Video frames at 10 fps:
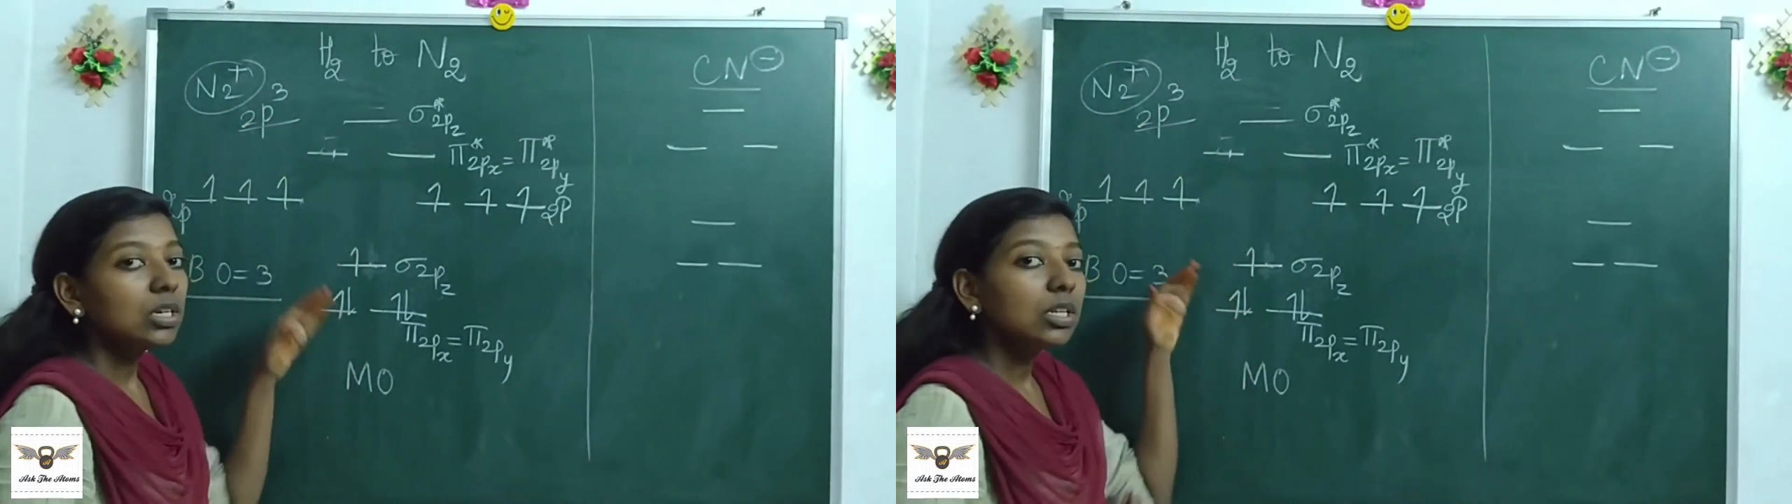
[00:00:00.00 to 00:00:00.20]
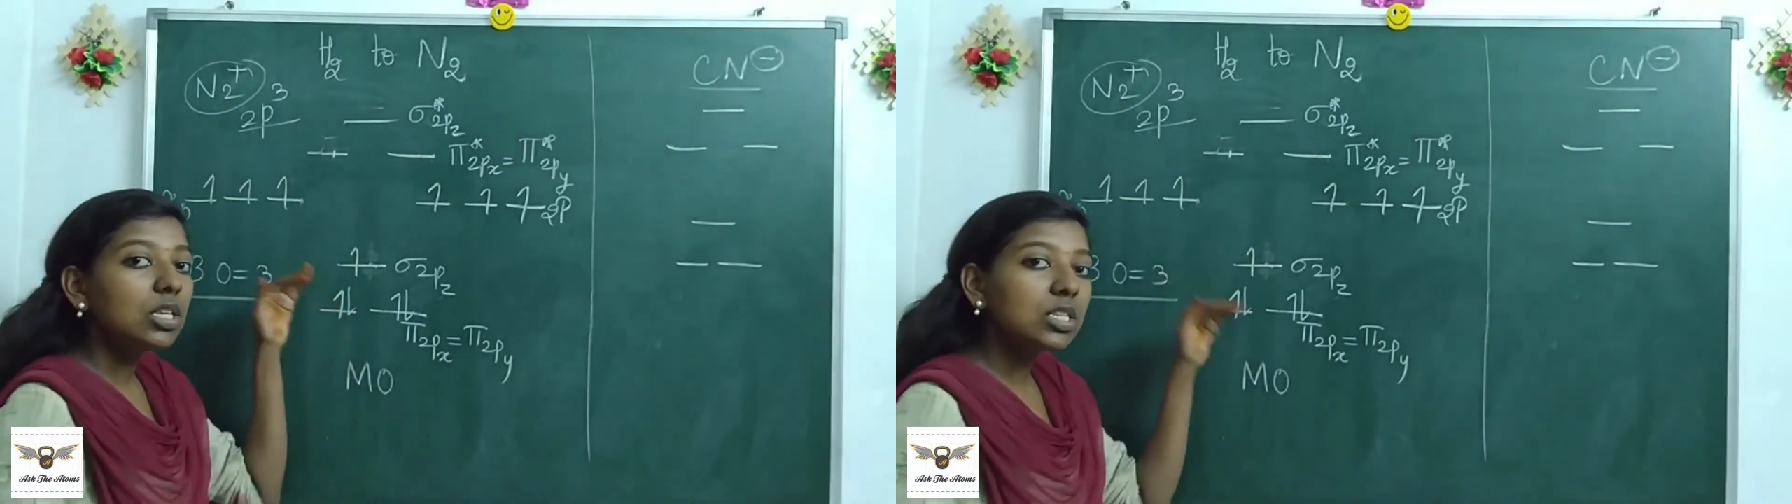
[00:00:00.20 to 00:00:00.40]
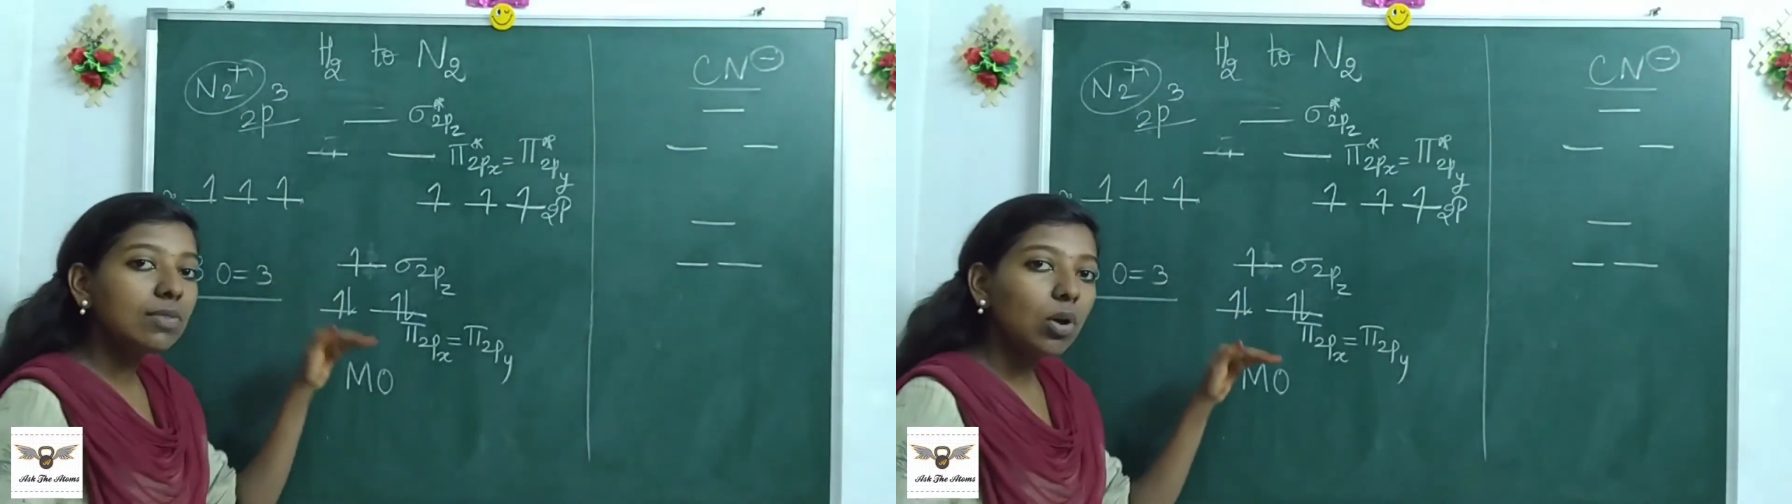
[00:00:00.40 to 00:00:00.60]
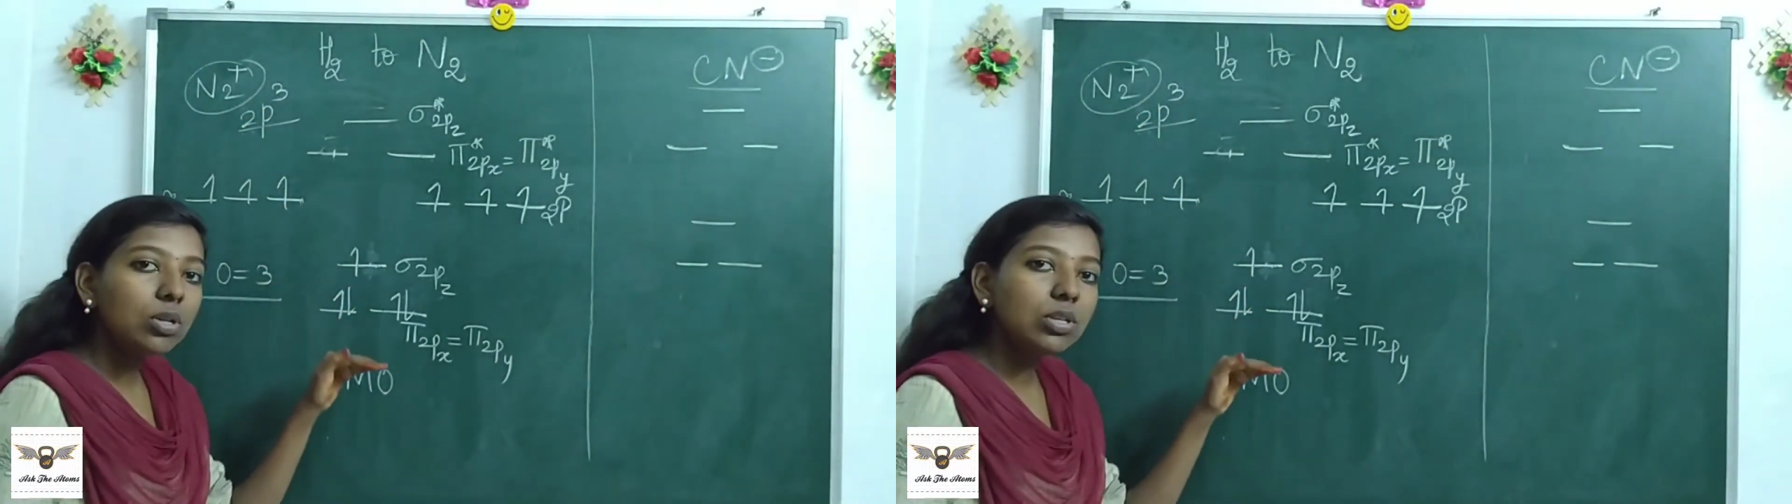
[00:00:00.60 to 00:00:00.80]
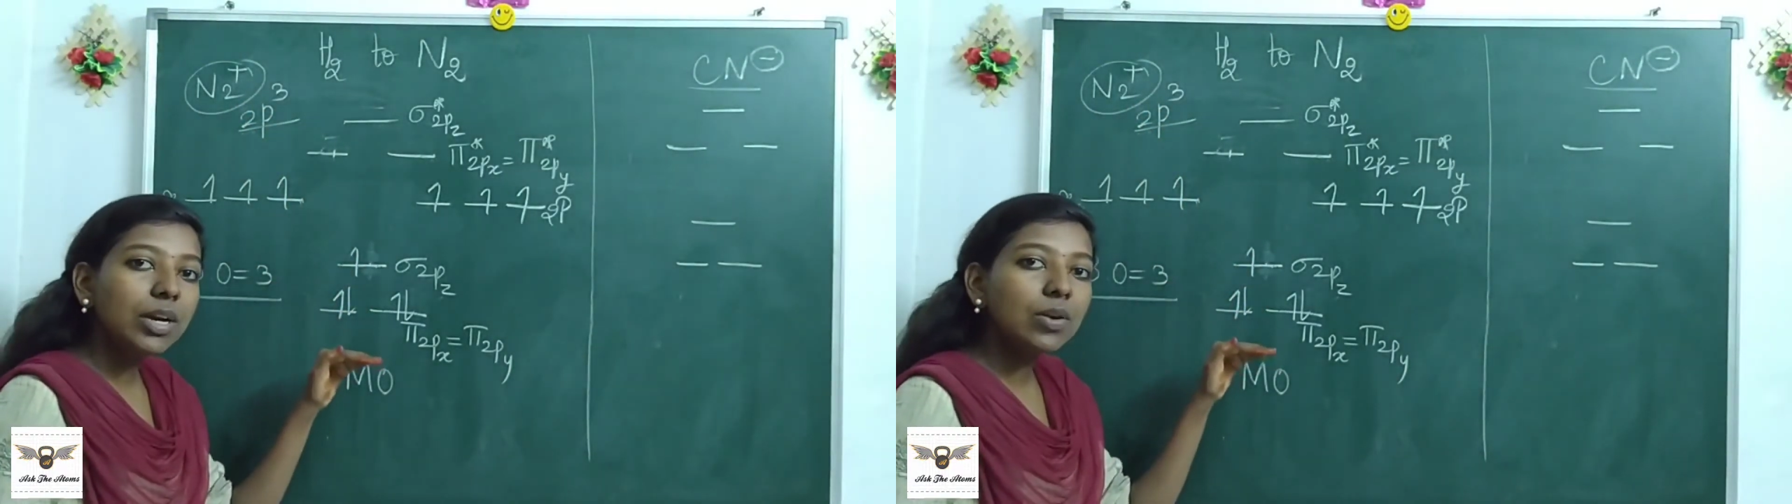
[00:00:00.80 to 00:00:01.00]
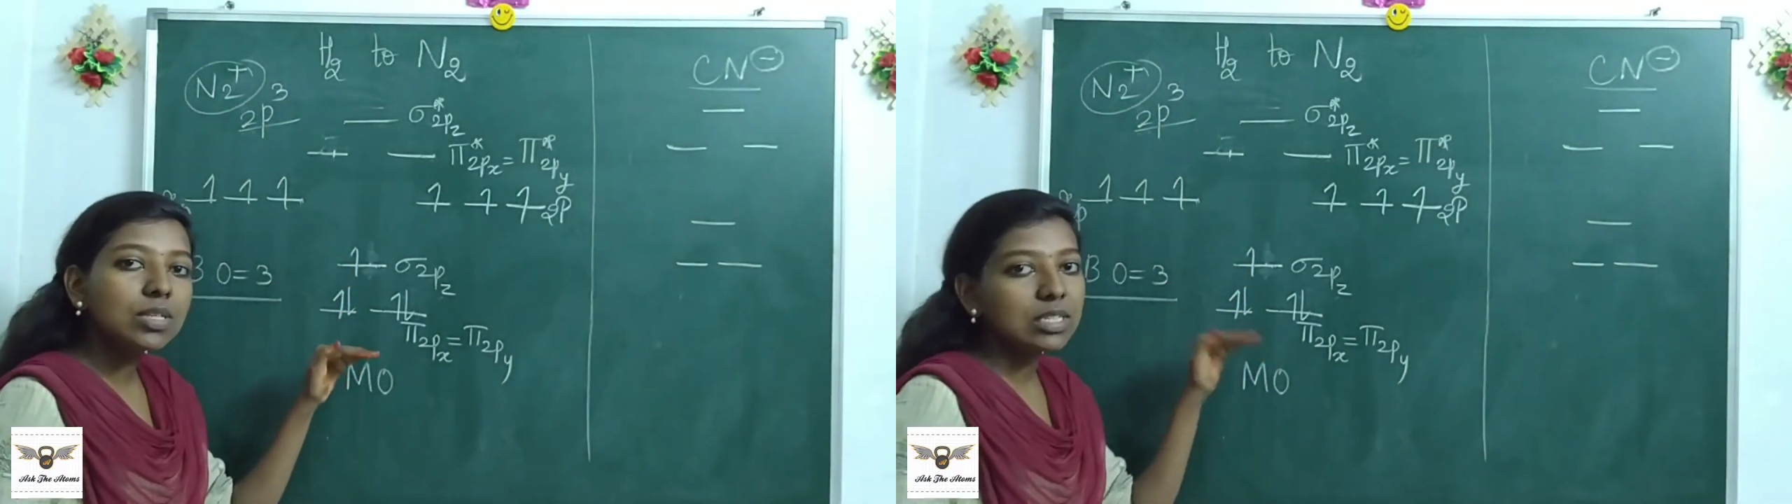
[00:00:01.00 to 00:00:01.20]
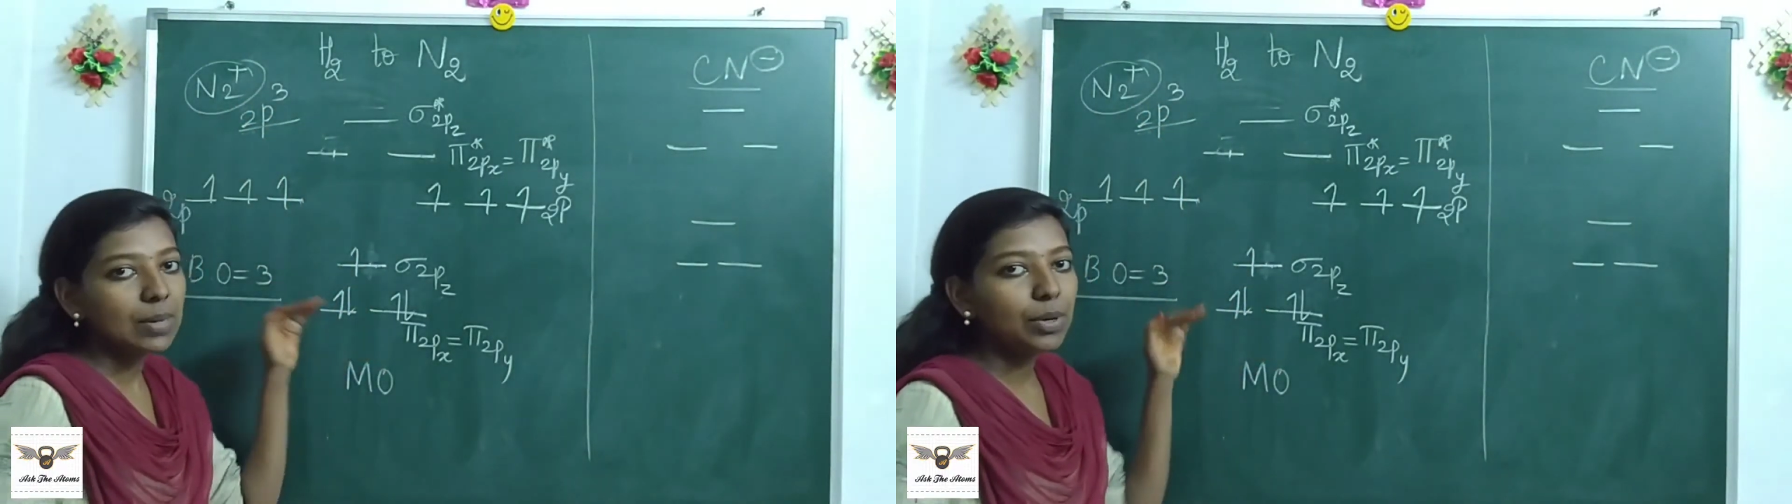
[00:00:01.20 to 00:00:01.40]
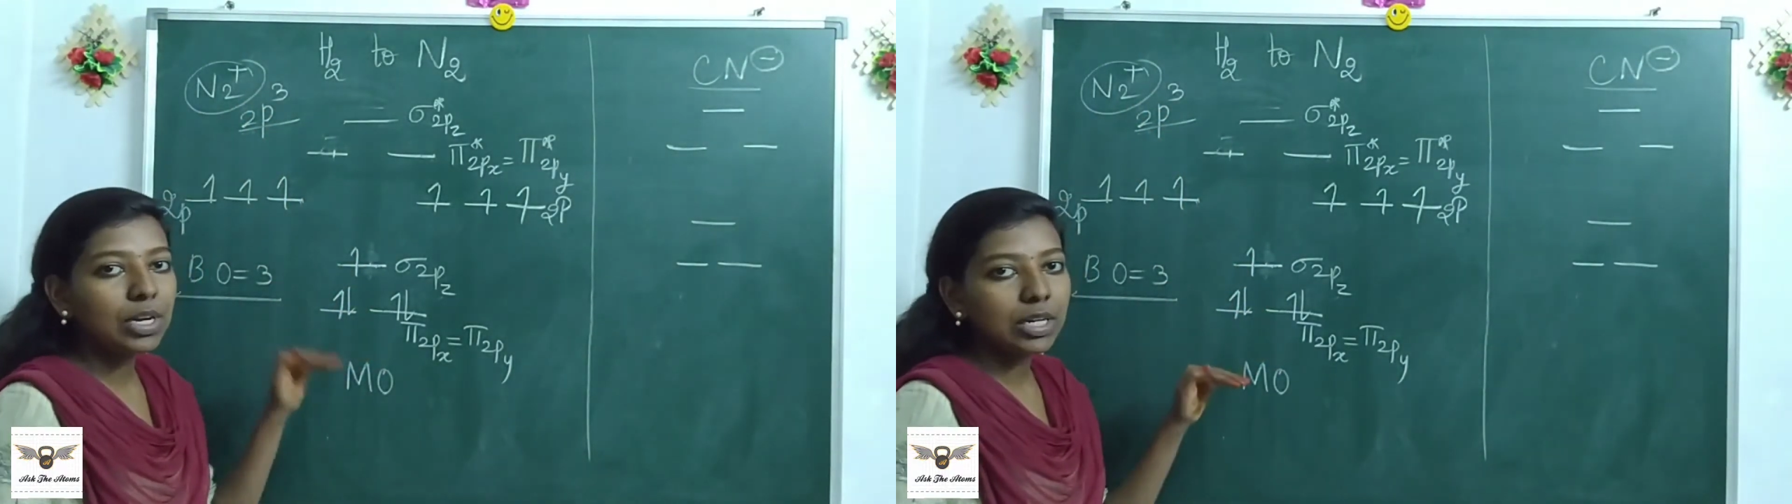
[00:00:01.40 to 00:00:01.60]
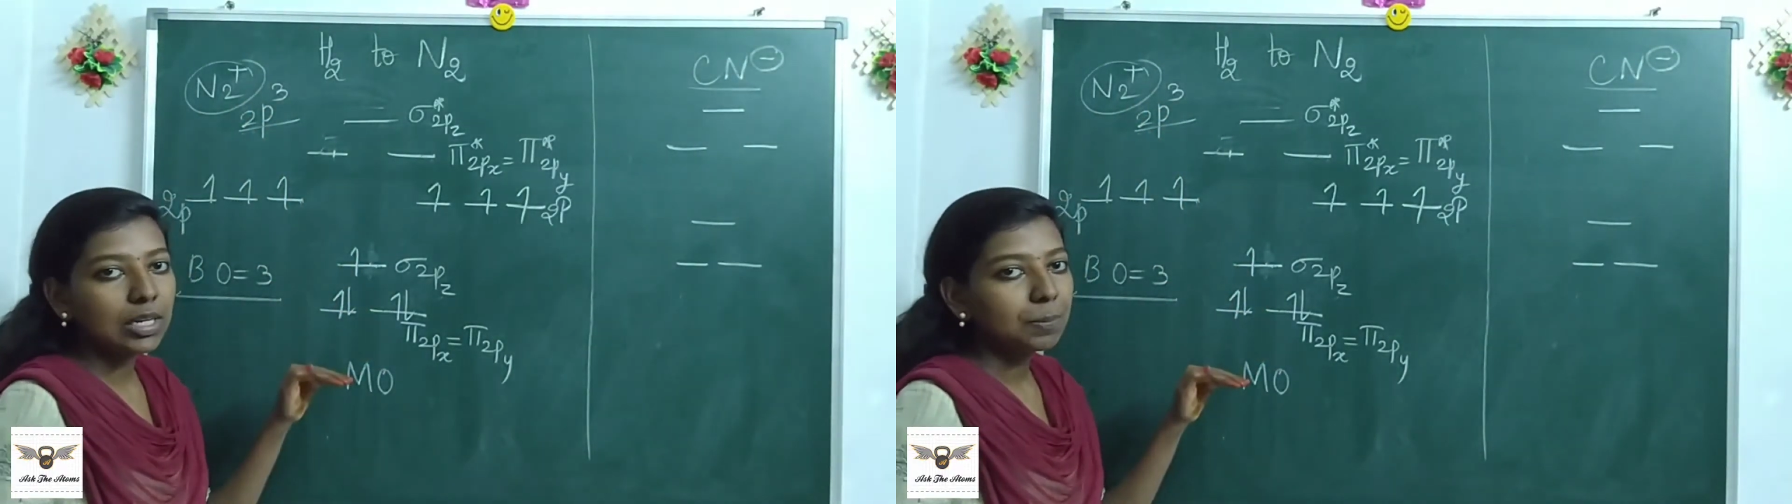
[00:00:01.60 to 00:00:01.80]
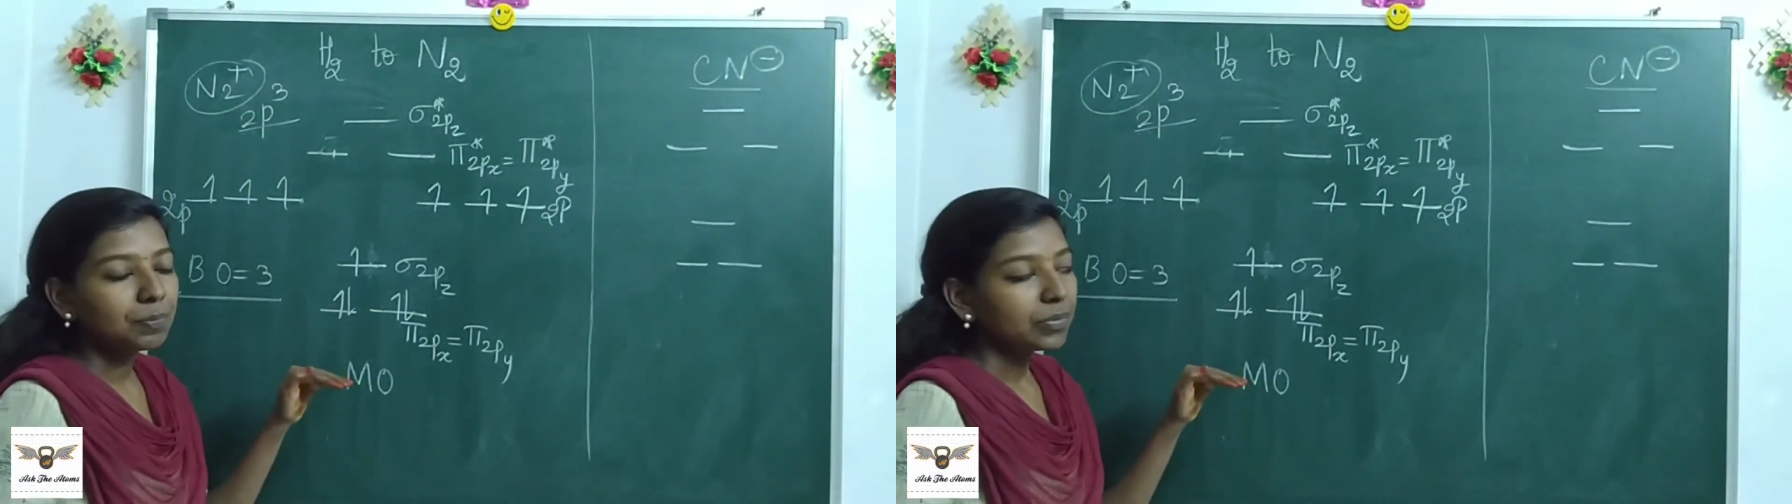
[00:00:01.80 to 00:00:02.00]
This will also reduce the stability.